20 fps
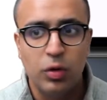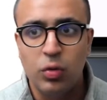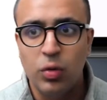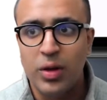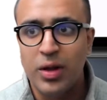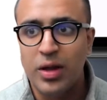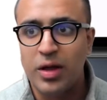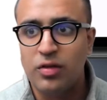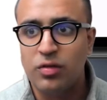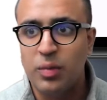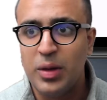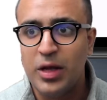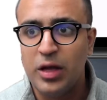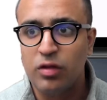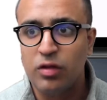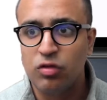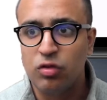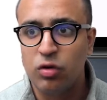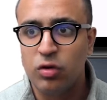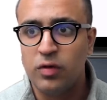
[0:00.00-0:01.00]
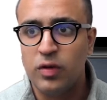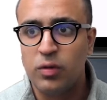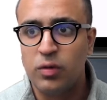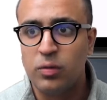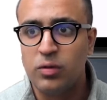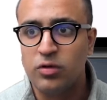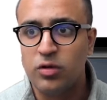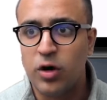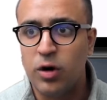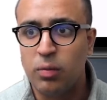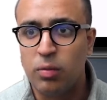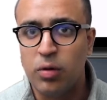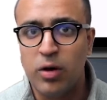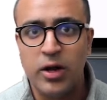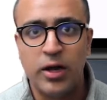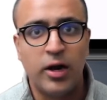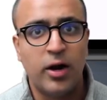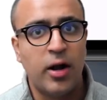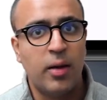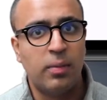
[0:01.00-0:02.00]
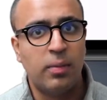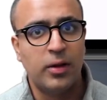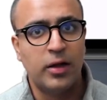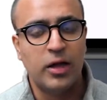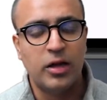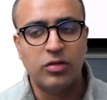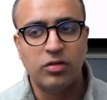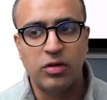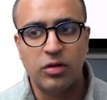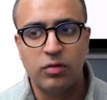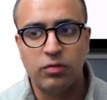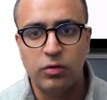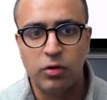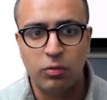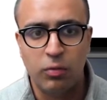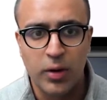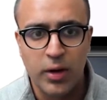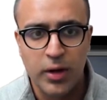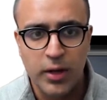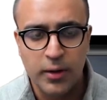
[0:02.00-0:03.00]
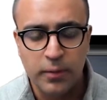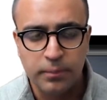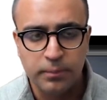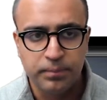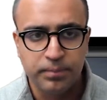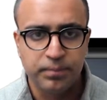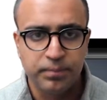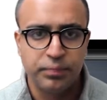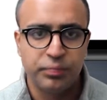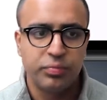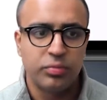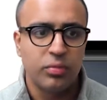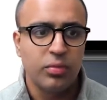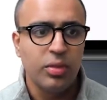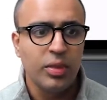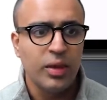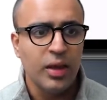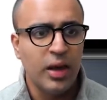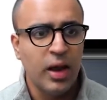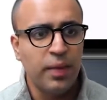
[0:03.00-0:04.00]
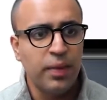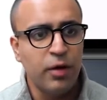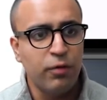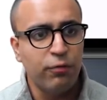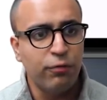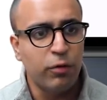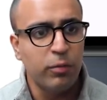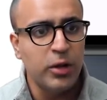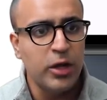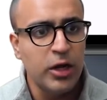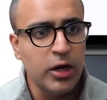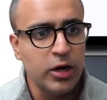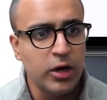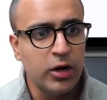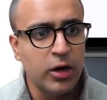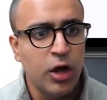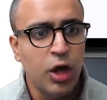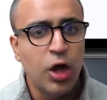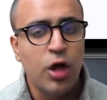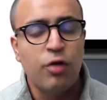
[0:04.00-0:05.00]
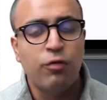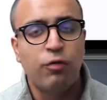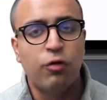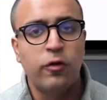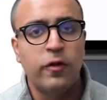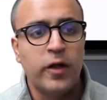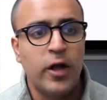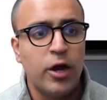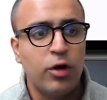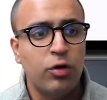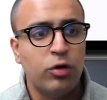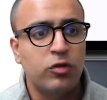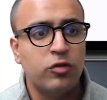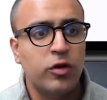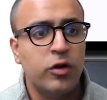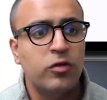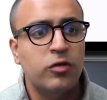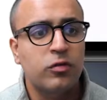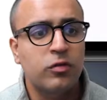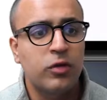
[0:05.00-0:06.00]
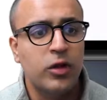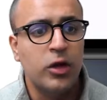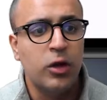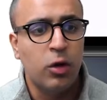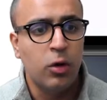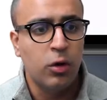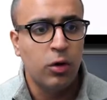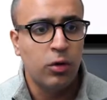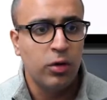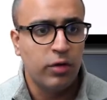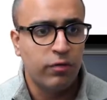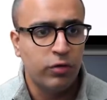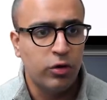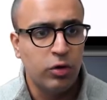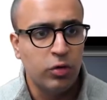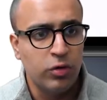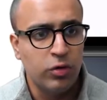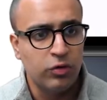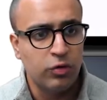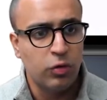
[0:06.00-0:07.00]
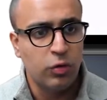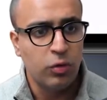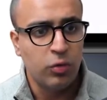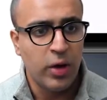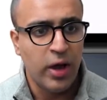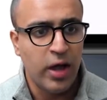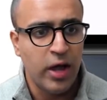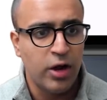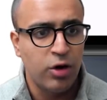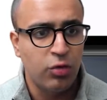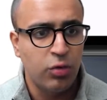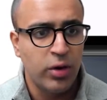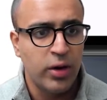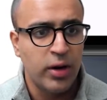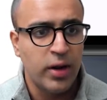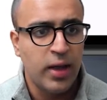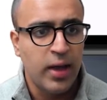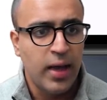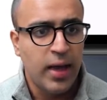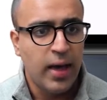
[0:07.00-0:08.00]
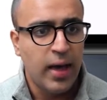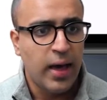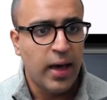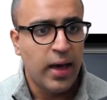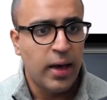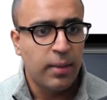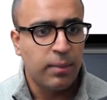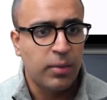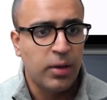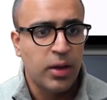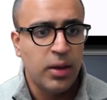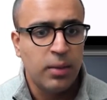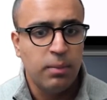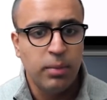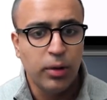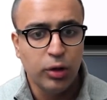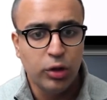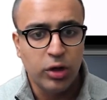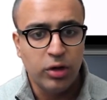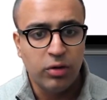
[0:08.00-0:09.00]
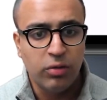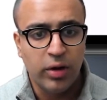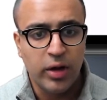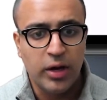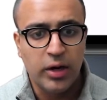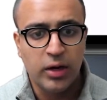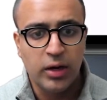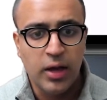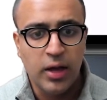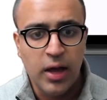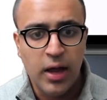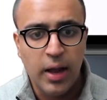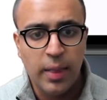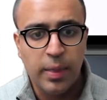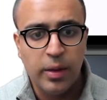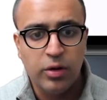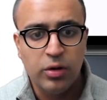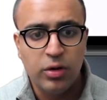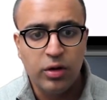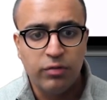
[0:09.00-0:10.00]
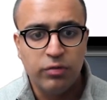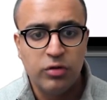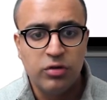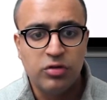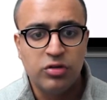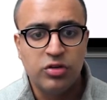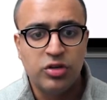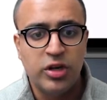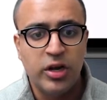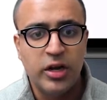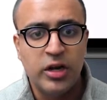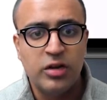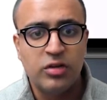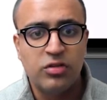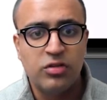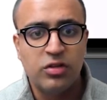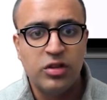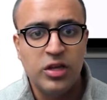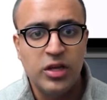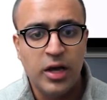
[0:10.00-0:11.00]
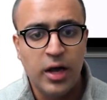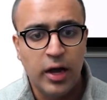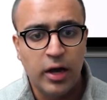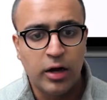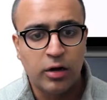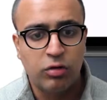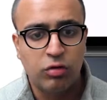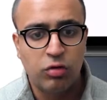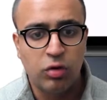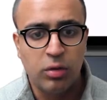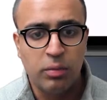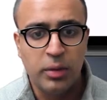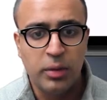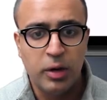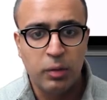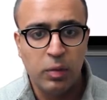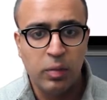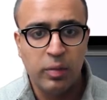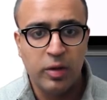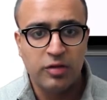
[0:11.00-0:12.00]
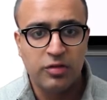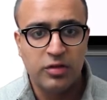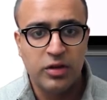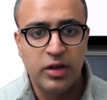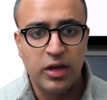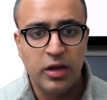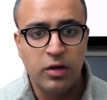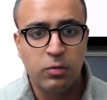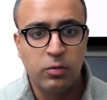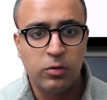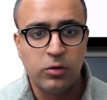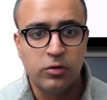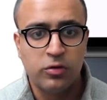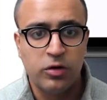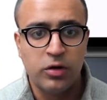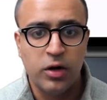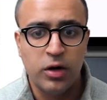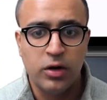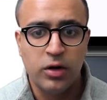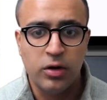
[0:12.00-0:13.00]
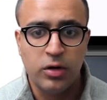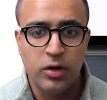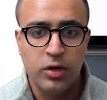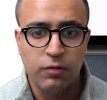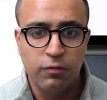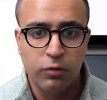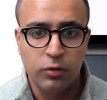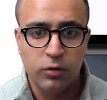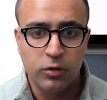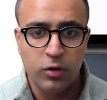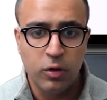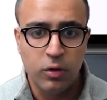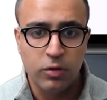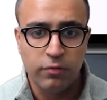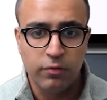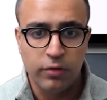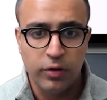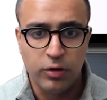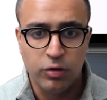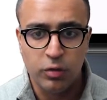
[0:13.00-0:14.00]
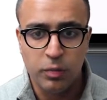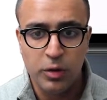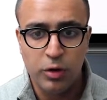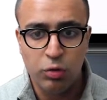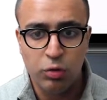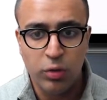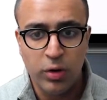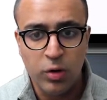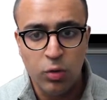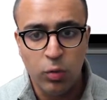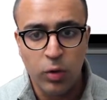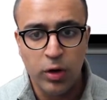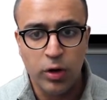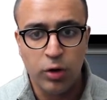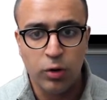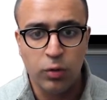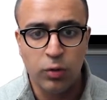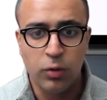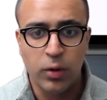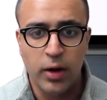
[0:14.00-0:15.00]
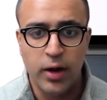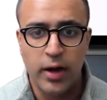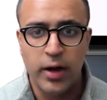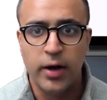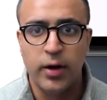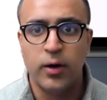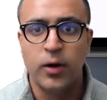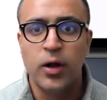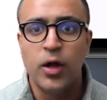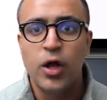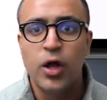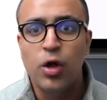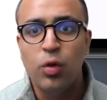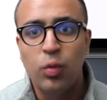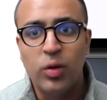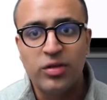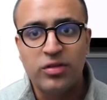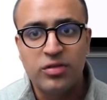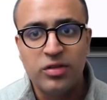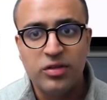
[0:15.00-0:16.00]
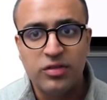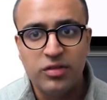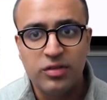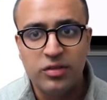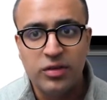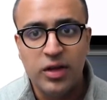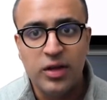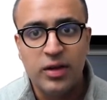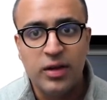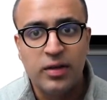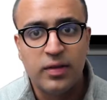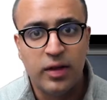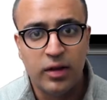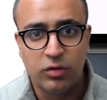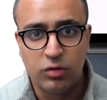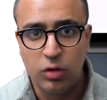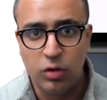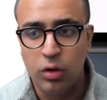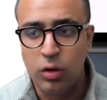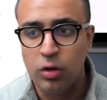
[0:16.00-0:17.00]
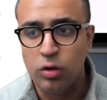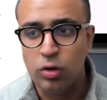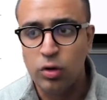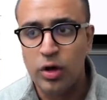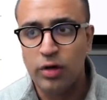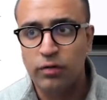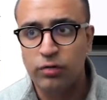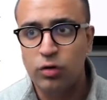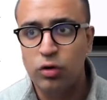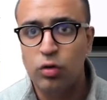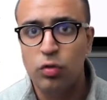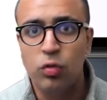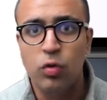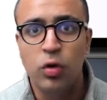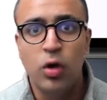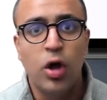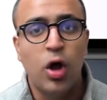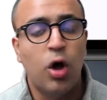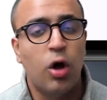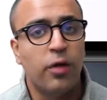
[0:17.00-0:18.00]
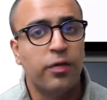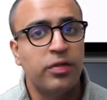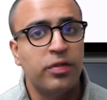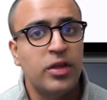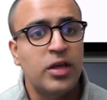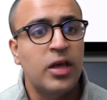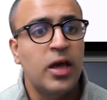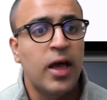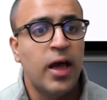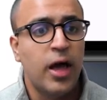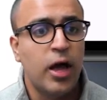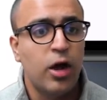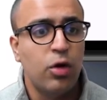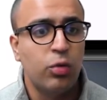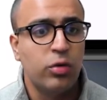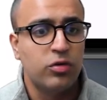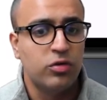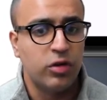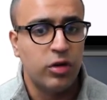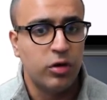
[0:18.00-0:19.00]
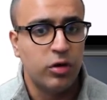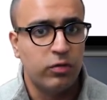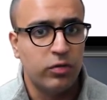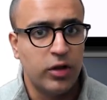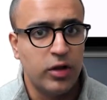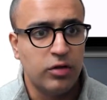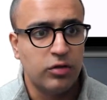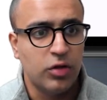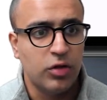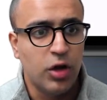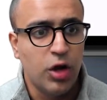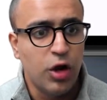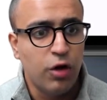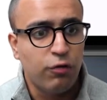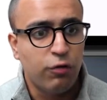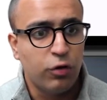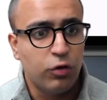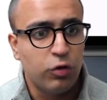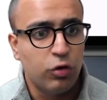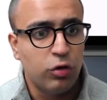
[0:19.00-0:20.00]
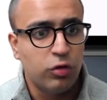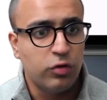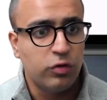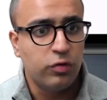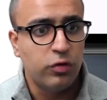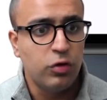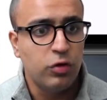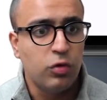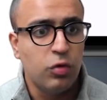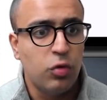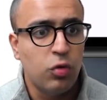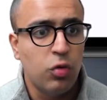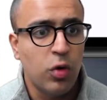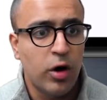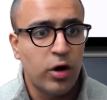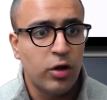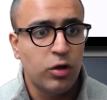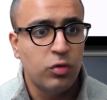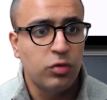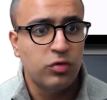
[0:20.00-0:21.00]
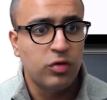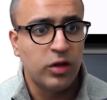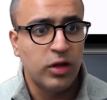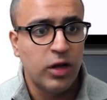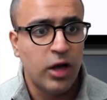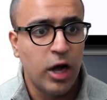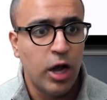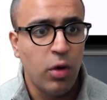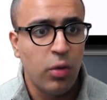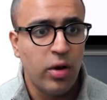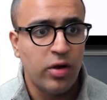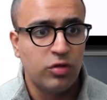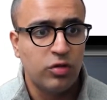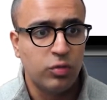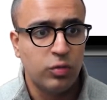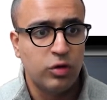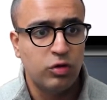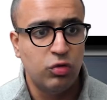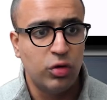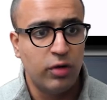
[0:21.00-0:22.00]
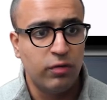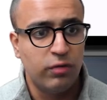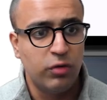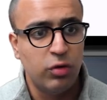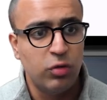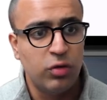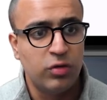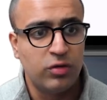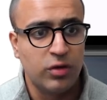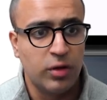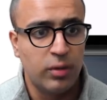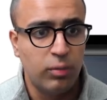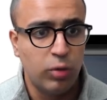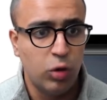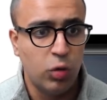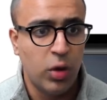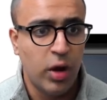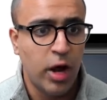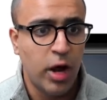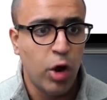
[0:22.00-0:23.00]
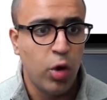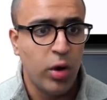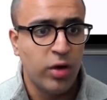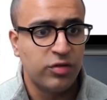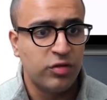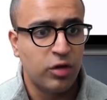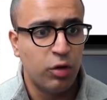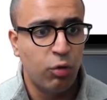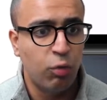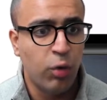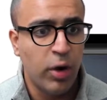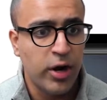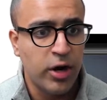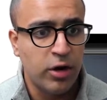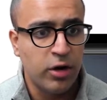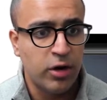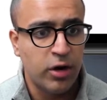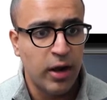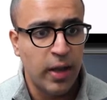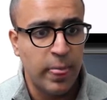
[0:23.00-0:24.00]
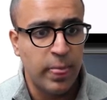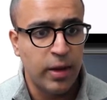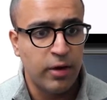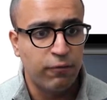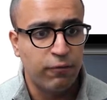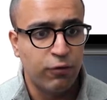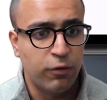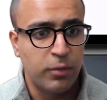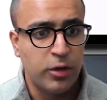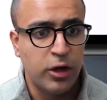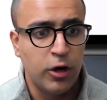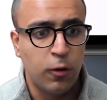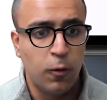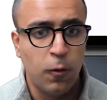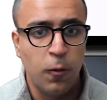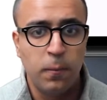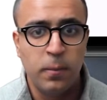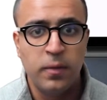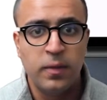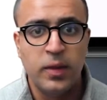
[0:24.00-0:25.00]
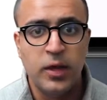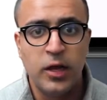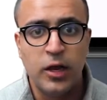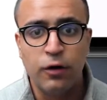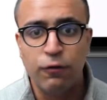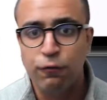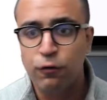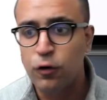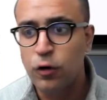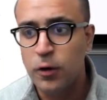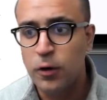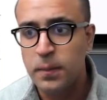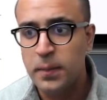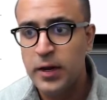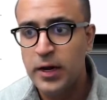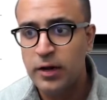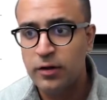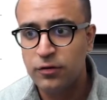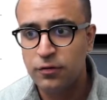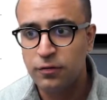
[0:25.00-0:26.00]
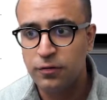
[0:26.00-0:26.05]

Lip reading: doing is making sure that we start running our application if you're running. And then from here, for the Android side of the thing, all you have to do is go to Android, app, build.gradle, and then you have to change the actual minimum SDK version under default config to be 21 or higher. Once this is done, that's all you have to do on the Android side of things. For those of you who are using iOS, what you have to do is come to iOS runner, and then from here, open the info.plist